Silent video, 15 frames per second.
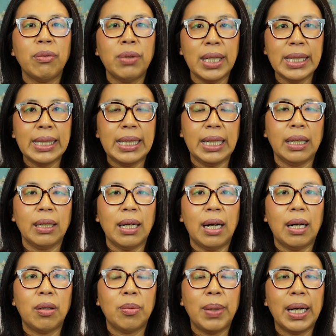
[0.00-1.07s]
resting,
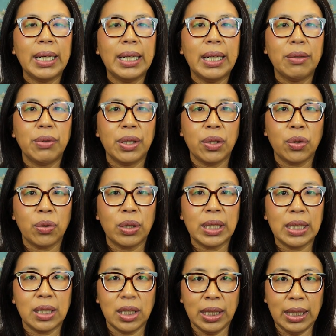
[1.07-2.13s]
our body can restore the
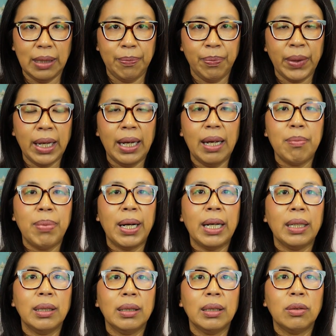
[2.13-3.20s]
qi. And
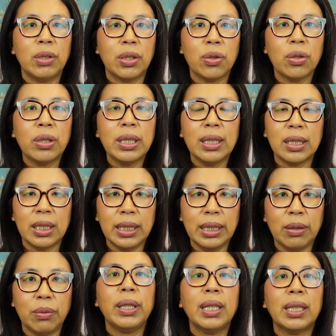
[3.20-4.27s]
by restoring the
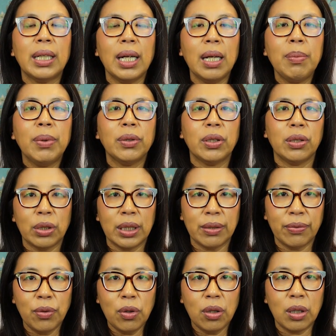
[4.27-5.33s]
qi, we are able to
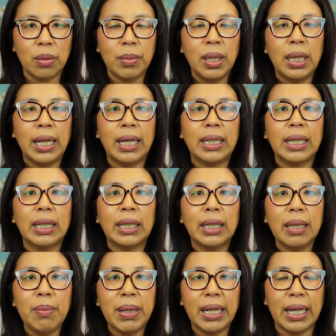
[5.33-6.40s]
transform and
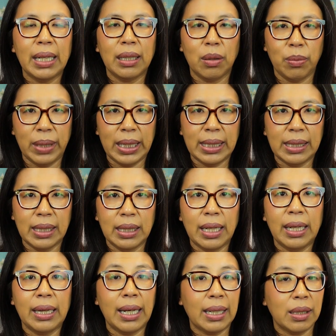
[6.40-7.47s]
eliminate the waste.
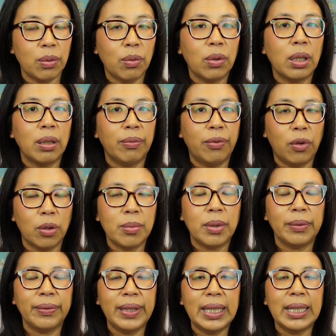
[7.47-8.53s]
And that's a form
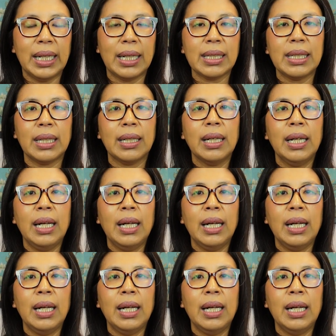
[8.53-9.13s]
of detoxing.